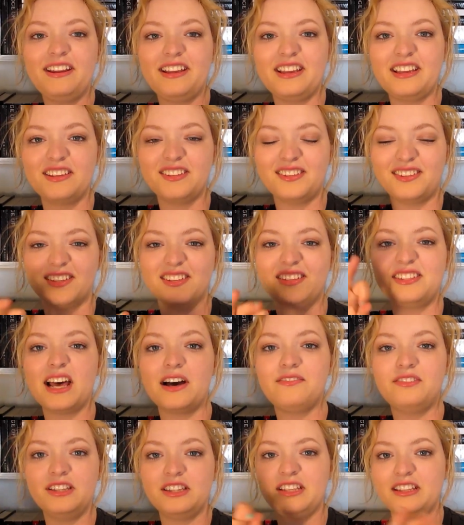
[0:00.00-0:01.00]
is the
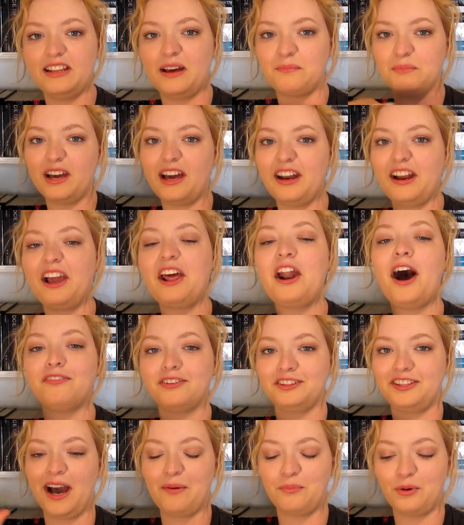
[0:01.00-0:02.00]
seventh and I'm cutting it off
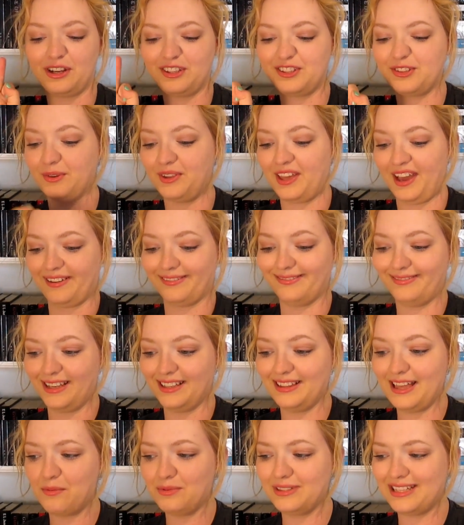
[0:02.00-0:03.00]
at that point. So yeah, I
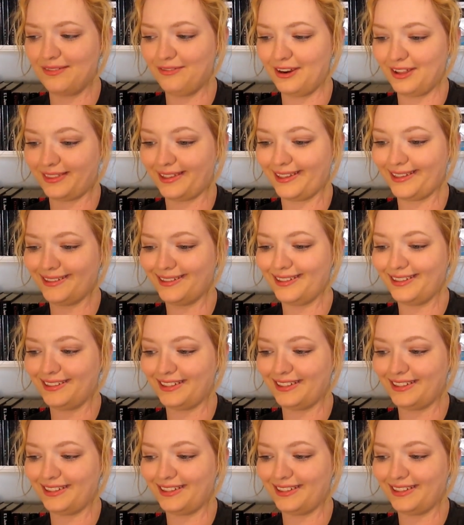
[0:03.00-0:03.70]
think that was everything.